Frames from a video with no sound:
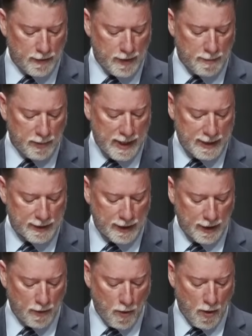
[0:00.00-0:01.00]
The
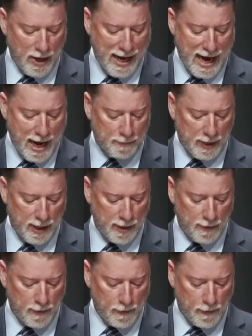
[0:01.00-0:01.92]
blessing or happy